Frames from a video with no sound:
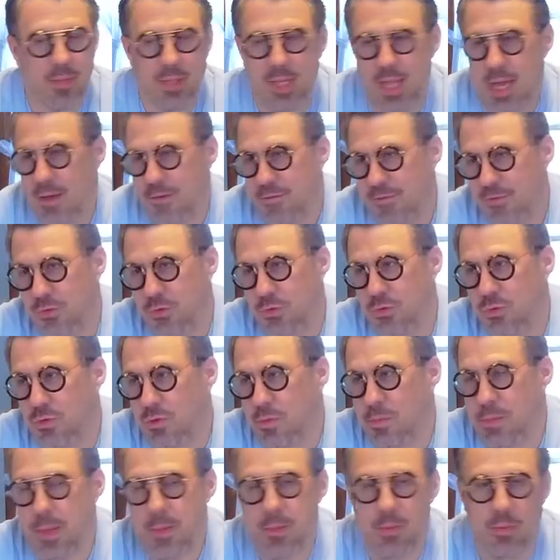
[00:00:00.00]
without food
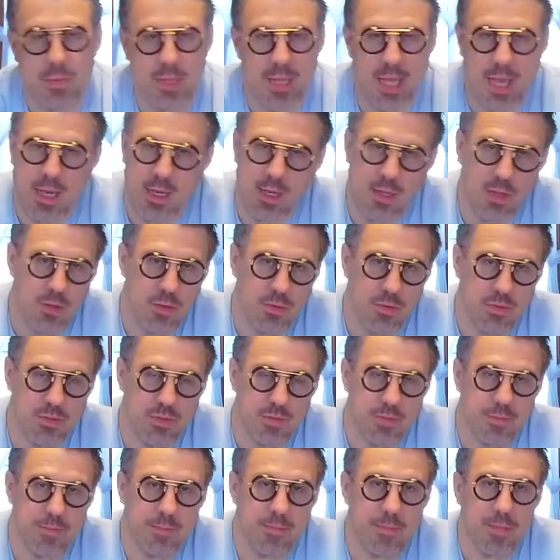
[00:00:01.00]
or people without
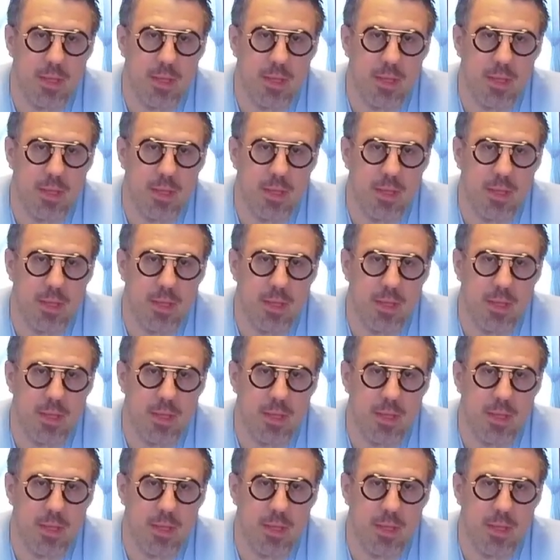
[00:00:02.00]
clothes.